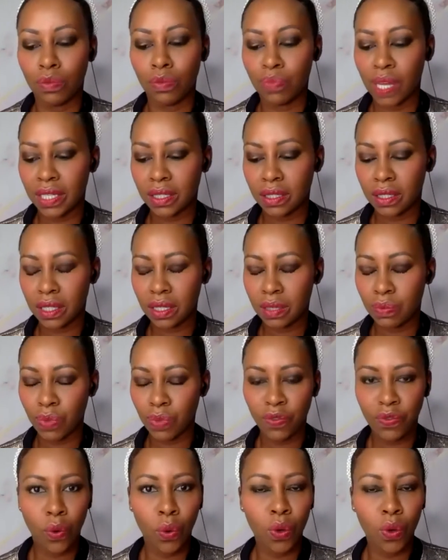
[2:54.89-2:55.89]
but
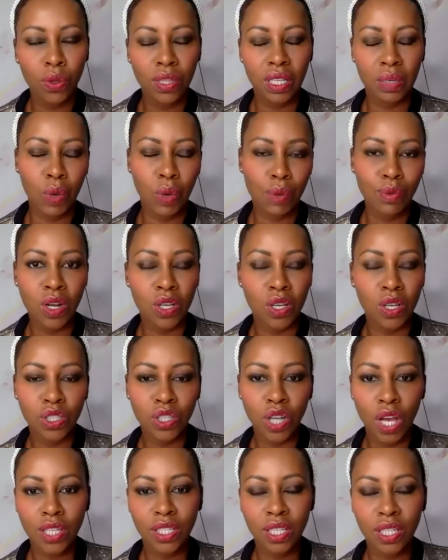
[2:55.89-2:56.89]
before the webinar
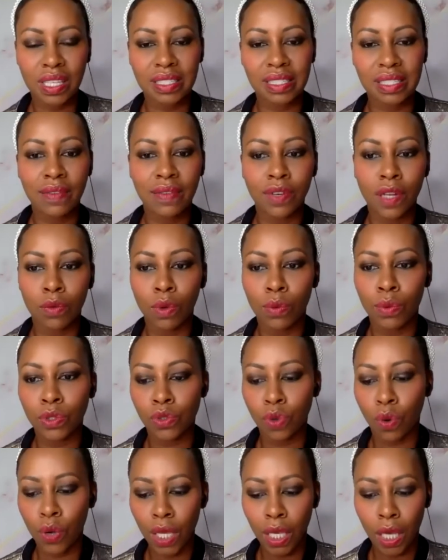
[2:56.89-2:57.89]
started this evening, we were
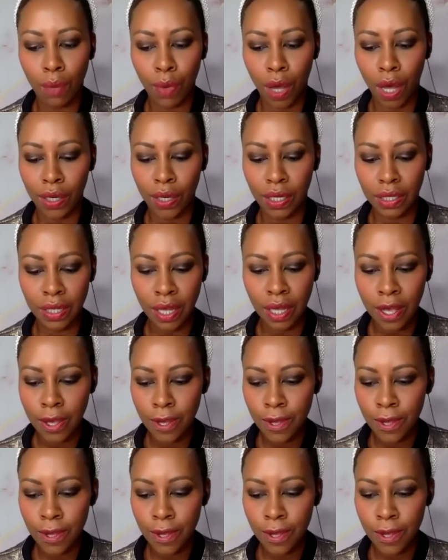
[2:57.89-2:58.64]
talking about it.